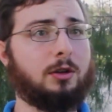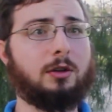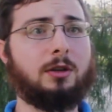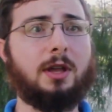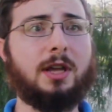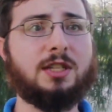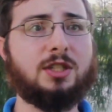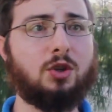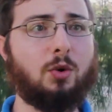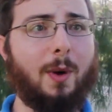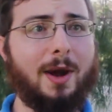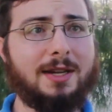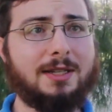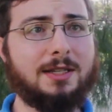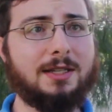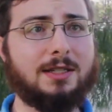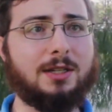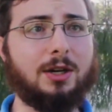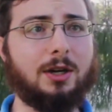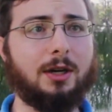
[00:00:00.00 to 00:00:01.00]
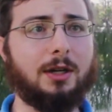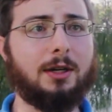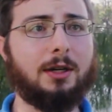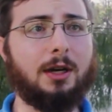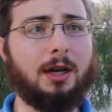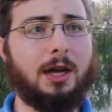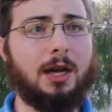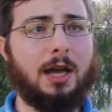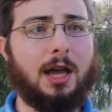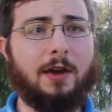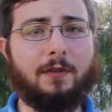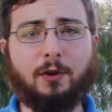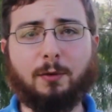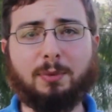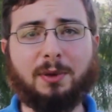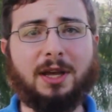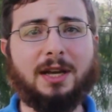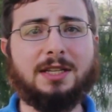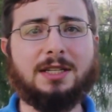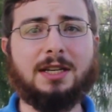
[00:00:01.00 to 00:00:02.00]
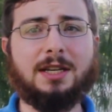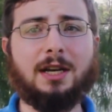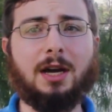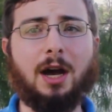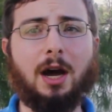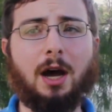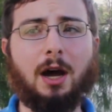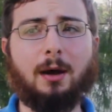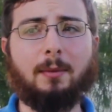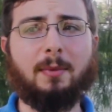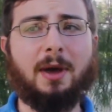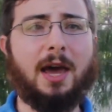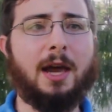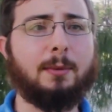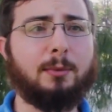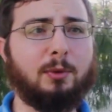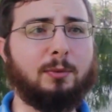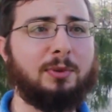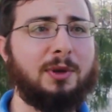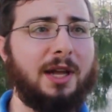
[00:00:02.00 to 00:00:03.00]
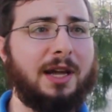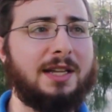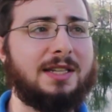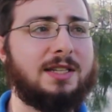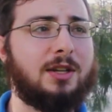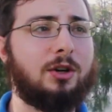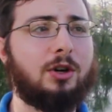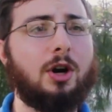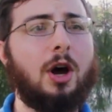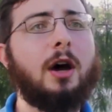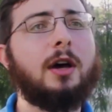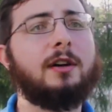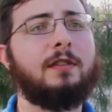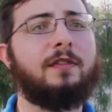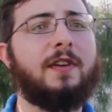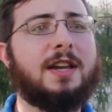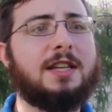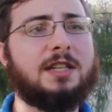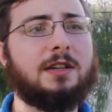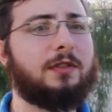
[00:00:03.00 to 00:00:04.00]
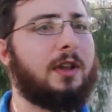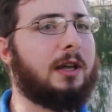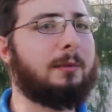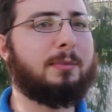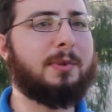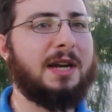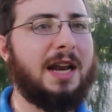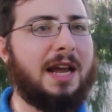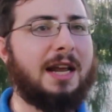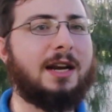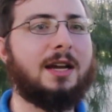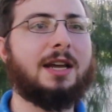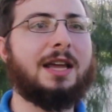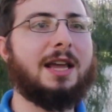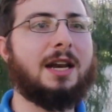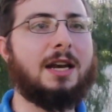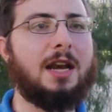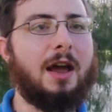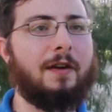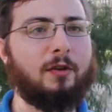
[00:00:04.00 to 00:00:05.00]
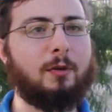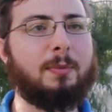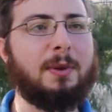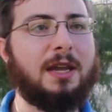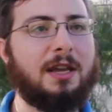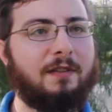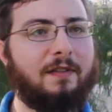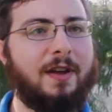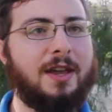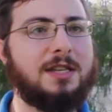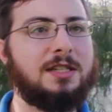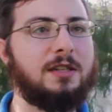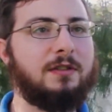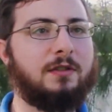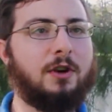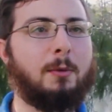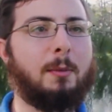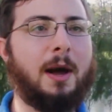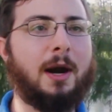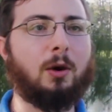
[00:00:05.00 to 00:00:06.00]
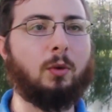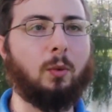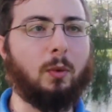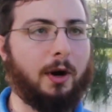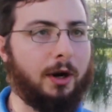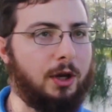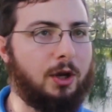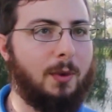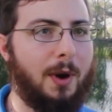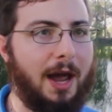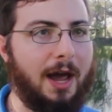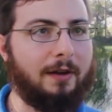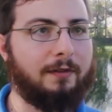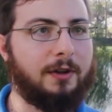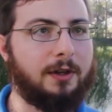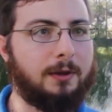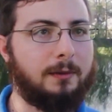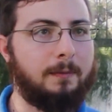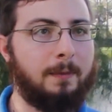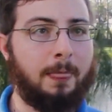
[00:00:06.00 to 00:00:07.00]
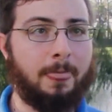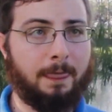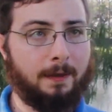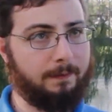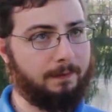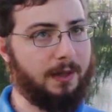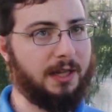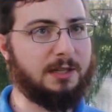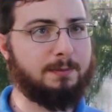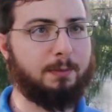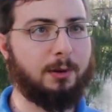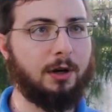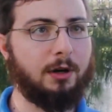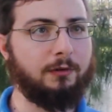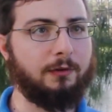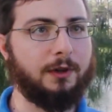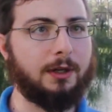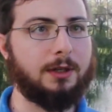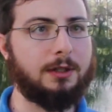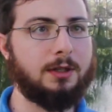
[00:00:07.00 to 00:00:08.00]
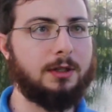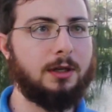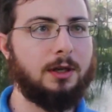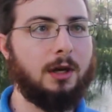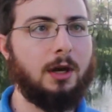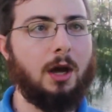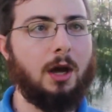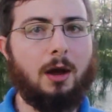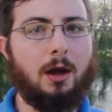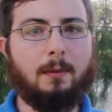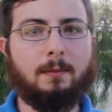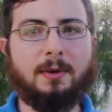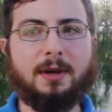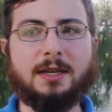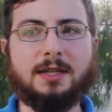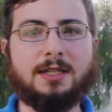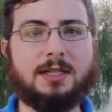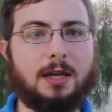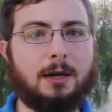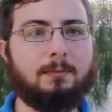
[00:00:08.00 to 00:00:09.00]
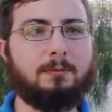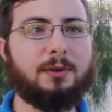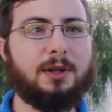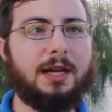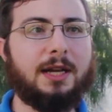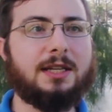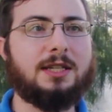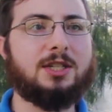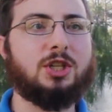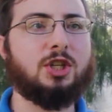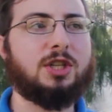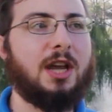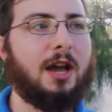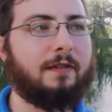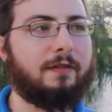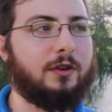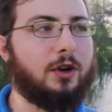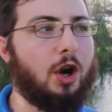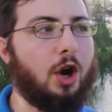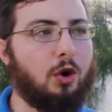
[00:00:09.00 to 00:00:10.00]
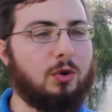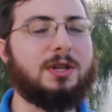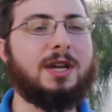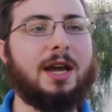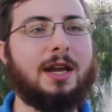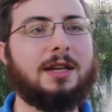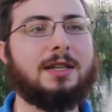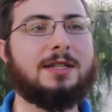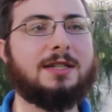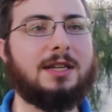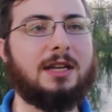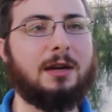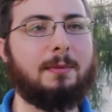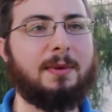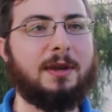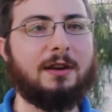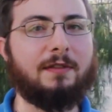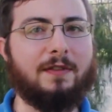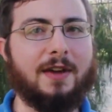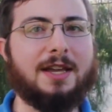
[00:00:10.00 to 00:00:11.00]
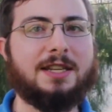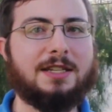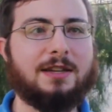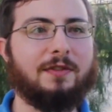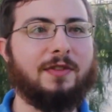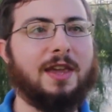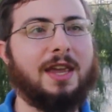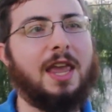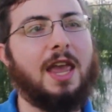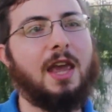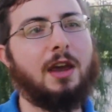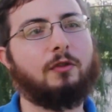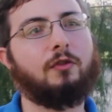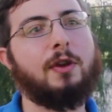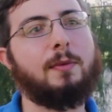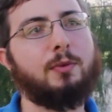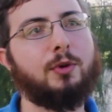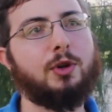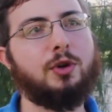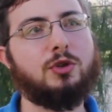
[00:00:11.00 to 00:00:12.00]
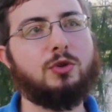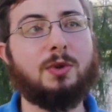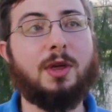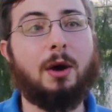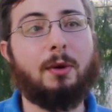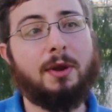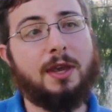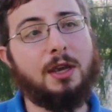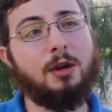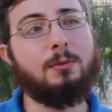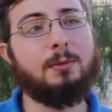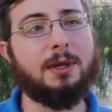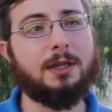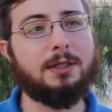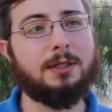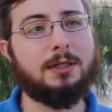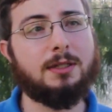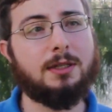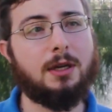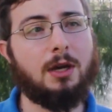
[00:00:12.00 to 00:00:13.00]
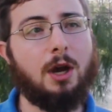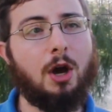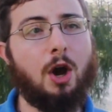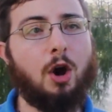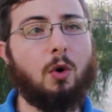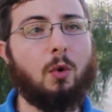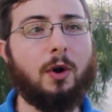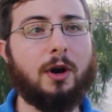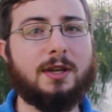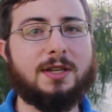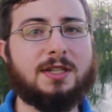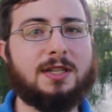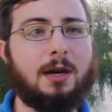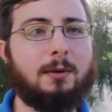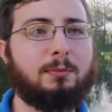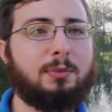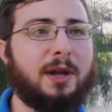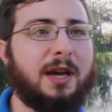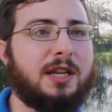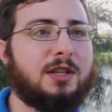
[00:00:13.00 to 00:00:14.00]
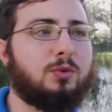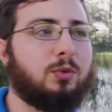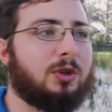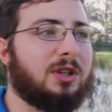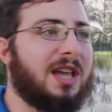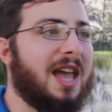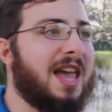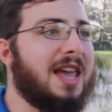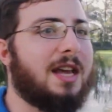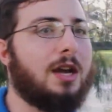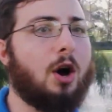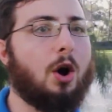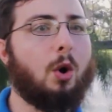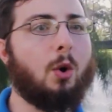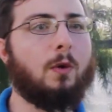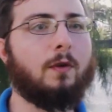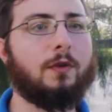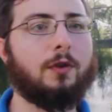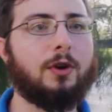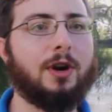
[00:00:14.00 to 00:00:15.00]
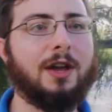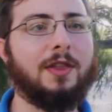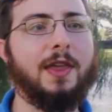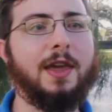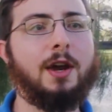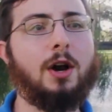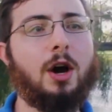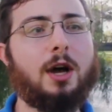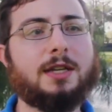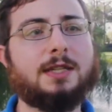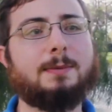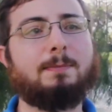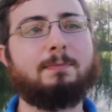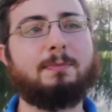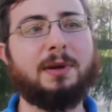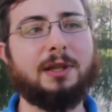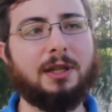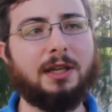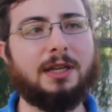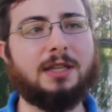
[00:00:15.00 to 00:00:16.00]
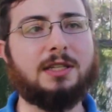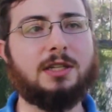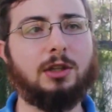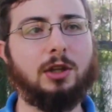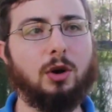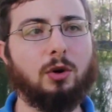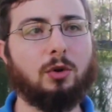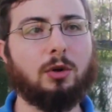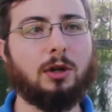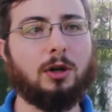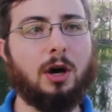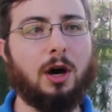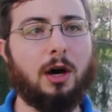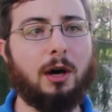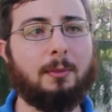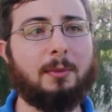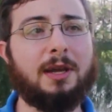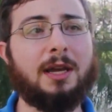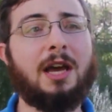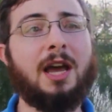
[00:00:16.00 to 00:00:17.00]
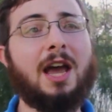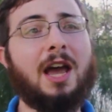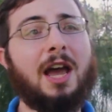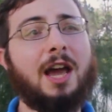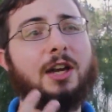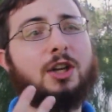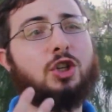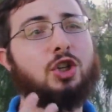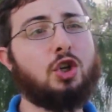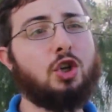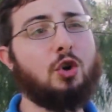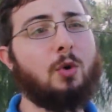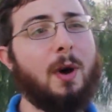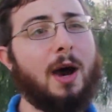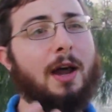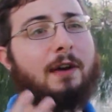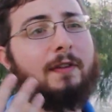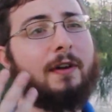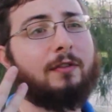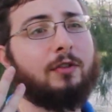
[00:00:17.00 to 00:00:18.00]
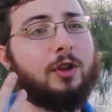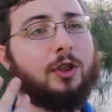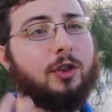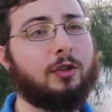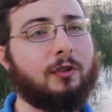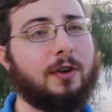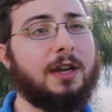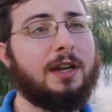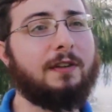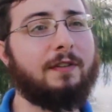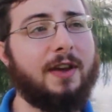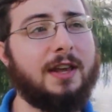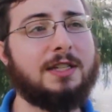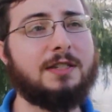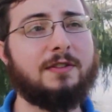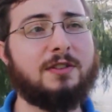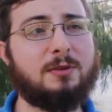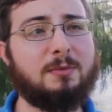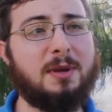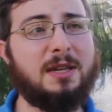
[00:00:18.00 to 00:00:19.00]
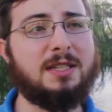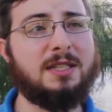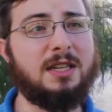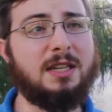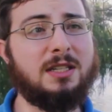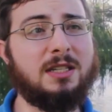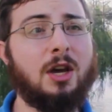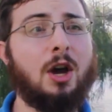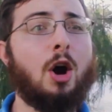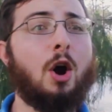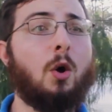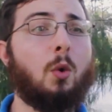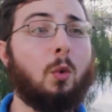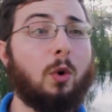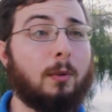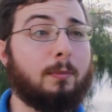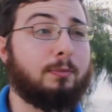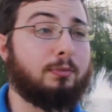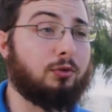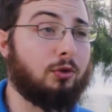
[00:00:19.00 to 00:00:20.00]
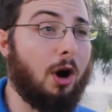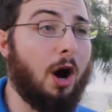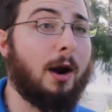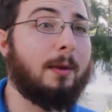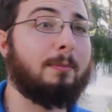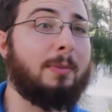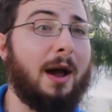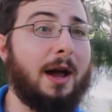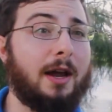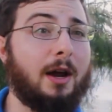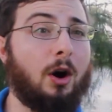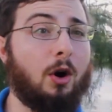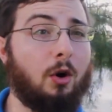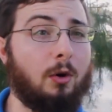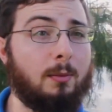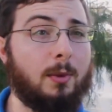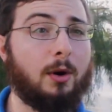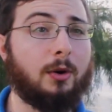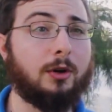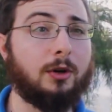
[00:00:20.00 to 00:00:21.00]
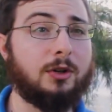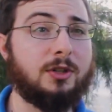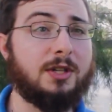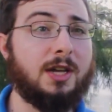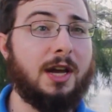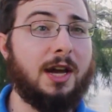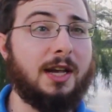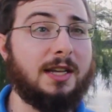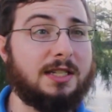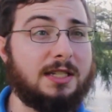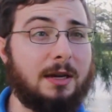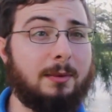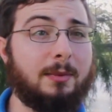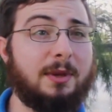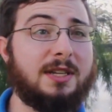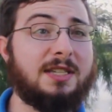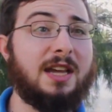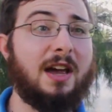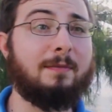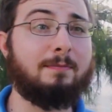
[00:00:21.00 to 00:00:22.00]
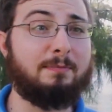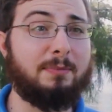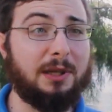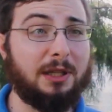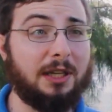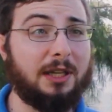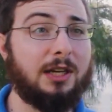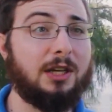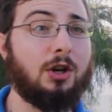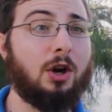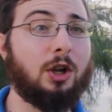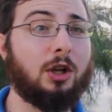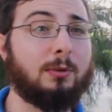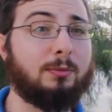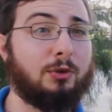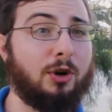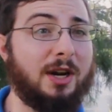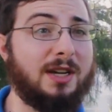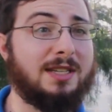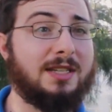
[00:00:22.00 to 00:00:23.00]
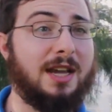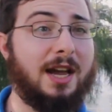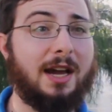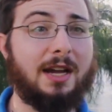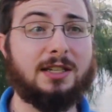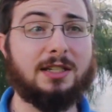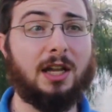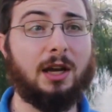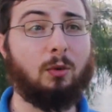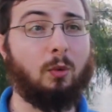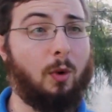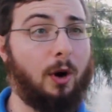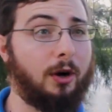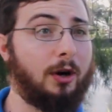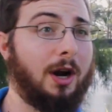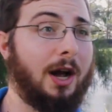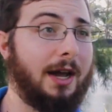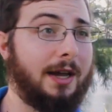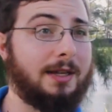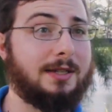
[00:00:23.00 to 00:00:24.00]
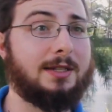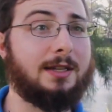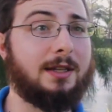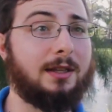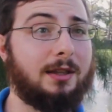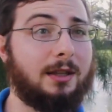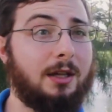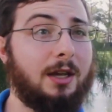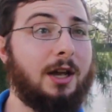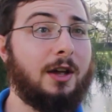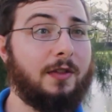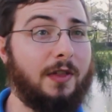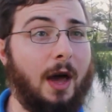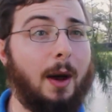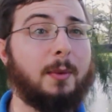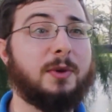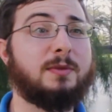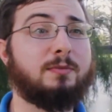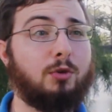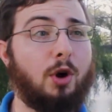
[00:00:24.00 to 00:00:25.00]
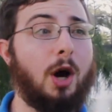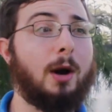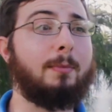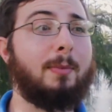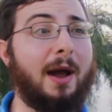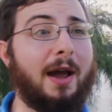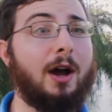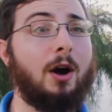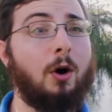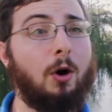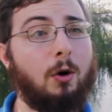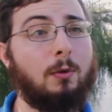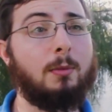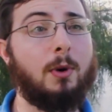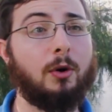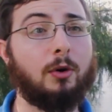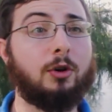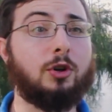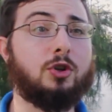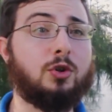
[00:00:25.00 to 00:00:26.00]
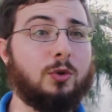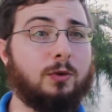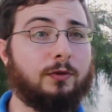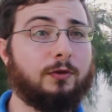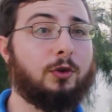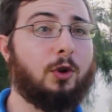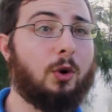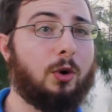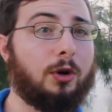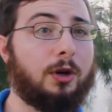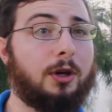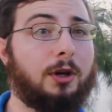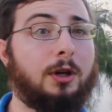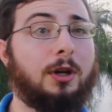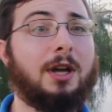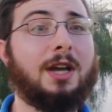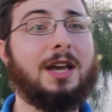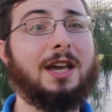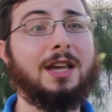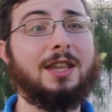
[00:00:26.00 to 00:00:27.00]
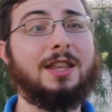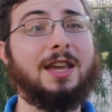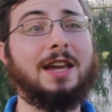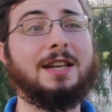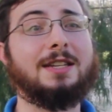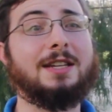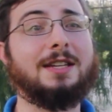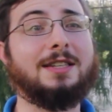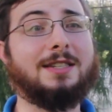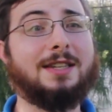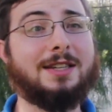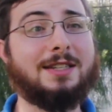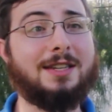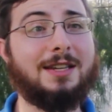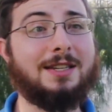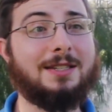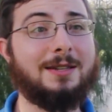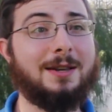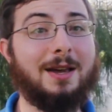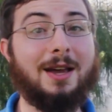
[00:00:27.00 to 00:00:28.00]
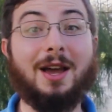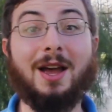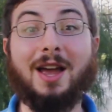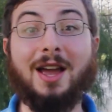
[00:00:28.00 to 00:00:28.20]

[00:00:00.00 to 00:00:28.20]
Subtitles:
that's twice as good. If you're planting edible plants that are not invasive, like banana can never be invasive no matter where you have it, that's perfect. Because some plants just have no tendency to be invasive, they can't reproduce without humans, whereas some plants will take over and they cost billions in the local economy, and 2 out of every 3 invasive species were brought by homeowners, and some of these have billion-dollar price tags, like water hyacinth. That was brought by a homeowner to Florida in the 1860s.